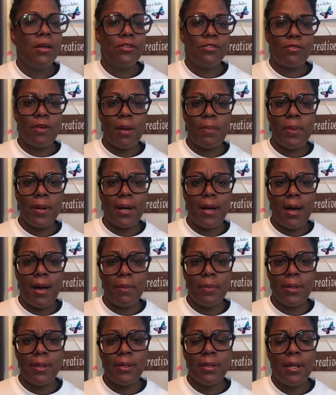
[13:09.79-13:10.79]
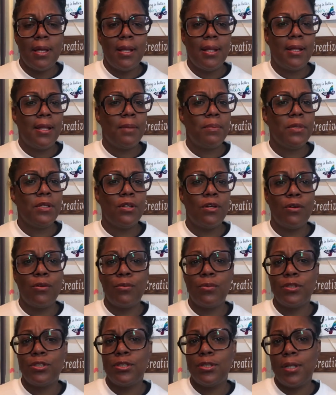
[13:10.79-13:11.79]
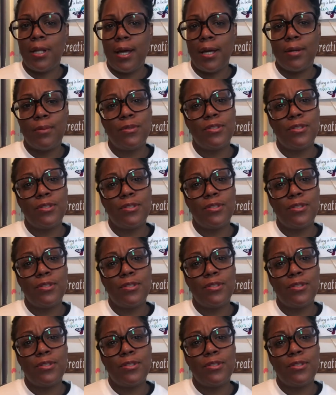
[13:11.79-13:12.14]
drop a comment, let me know what you like,